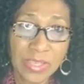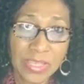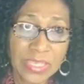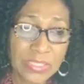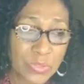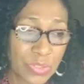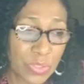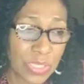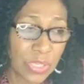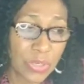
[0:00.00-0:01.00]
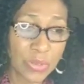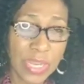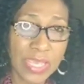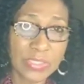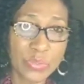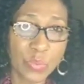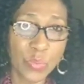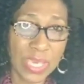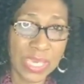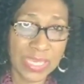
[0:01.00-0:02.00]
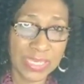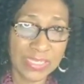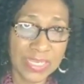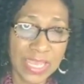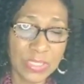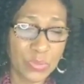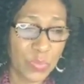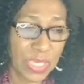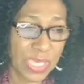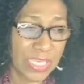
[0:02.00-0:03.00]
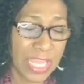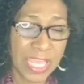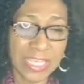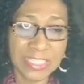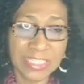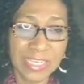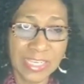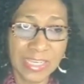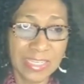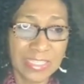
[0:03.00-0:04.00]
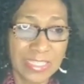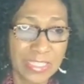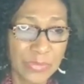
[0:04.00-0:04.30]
Is, you know, that is wicked. That is wicked. That is like us,